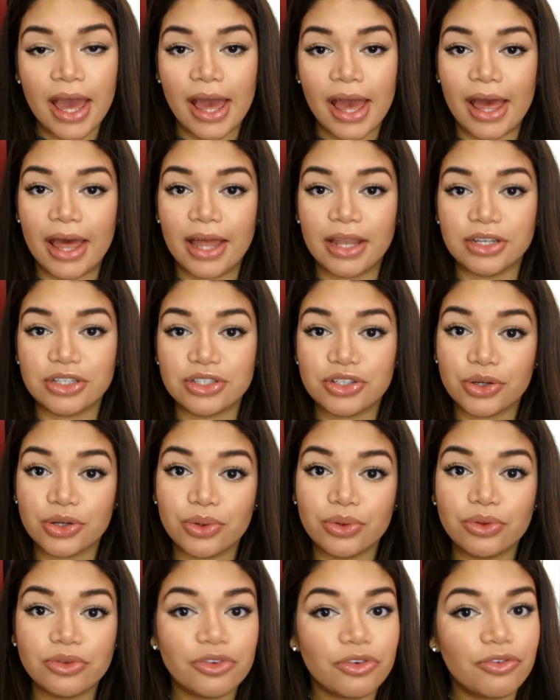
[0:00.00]
and
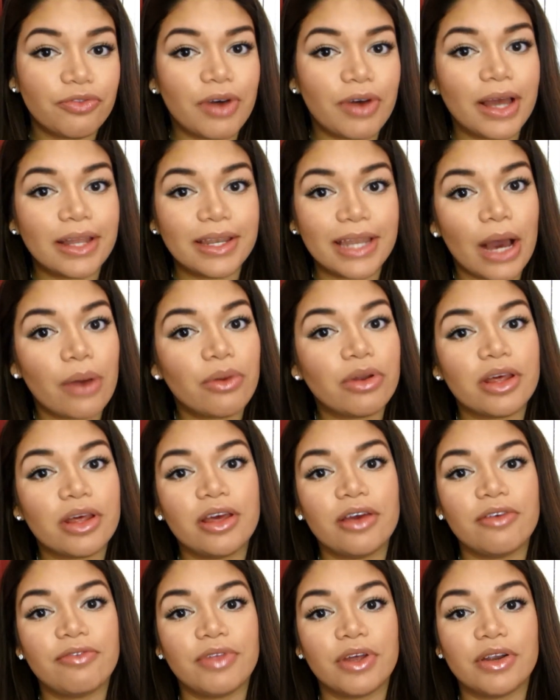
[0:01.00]
2, to find out
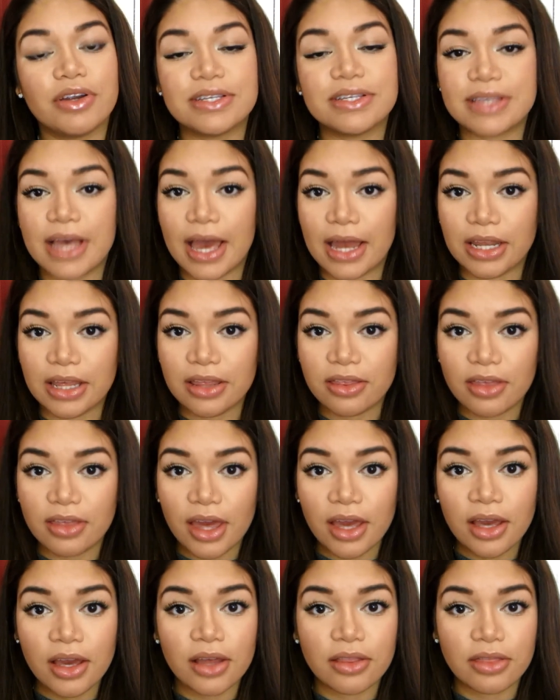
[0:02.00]
if there is
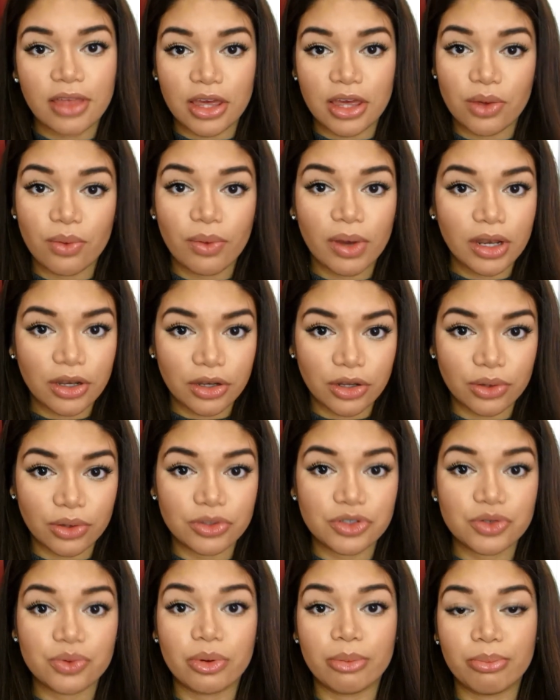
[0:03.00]
anything that you can do
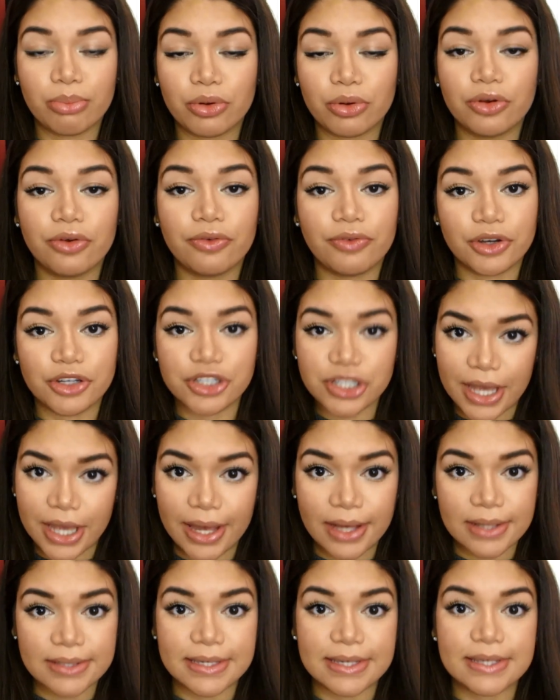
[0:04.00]
to improve your
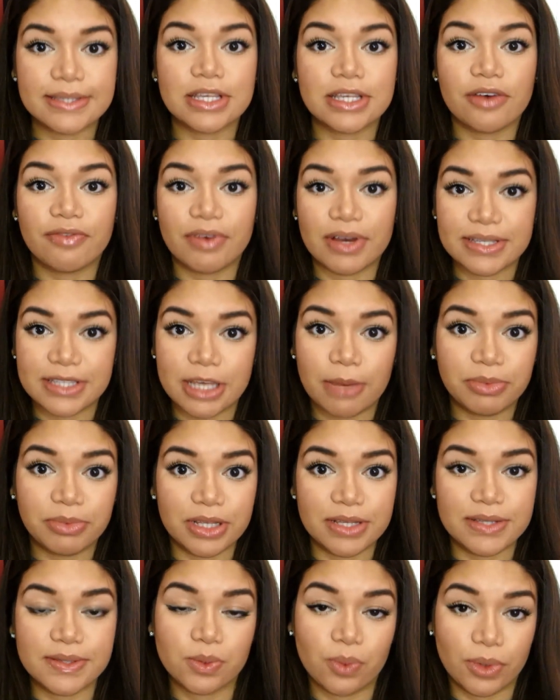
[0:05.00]
chances of
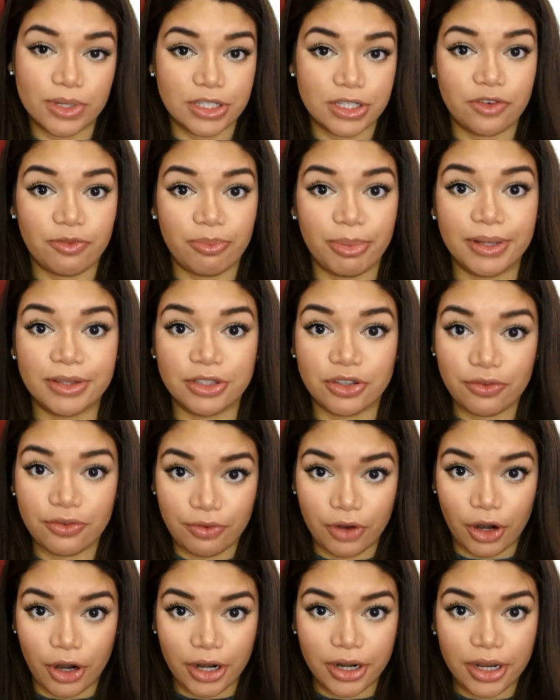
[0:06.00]
acceptance once you've been
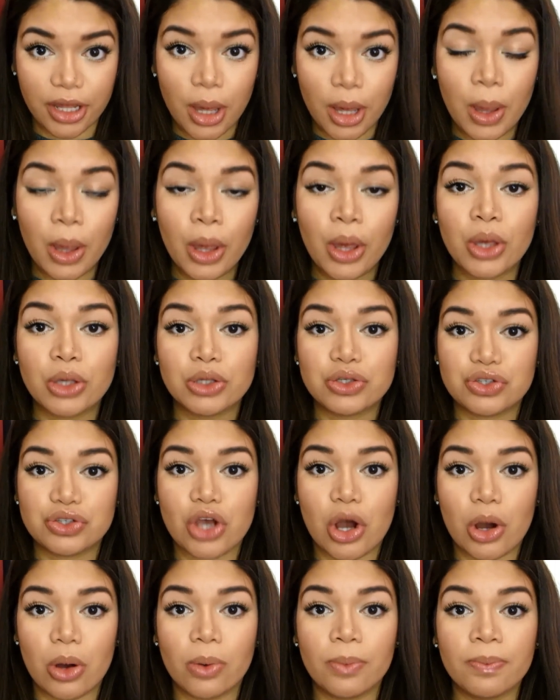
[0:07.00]
deferred.
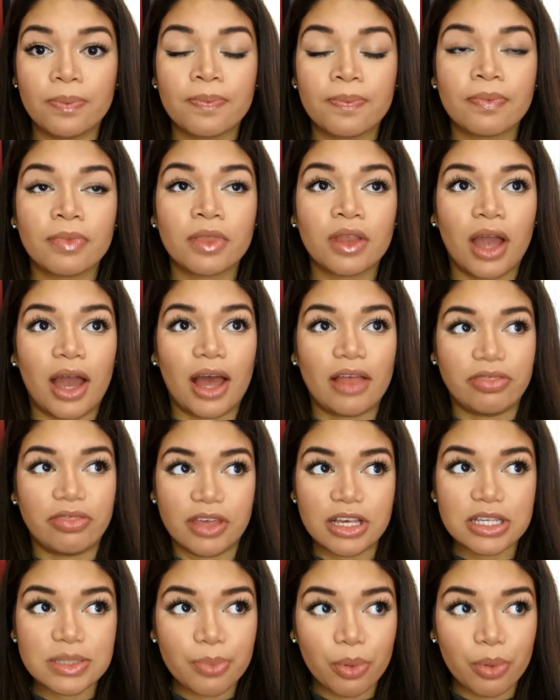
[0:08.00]
So at this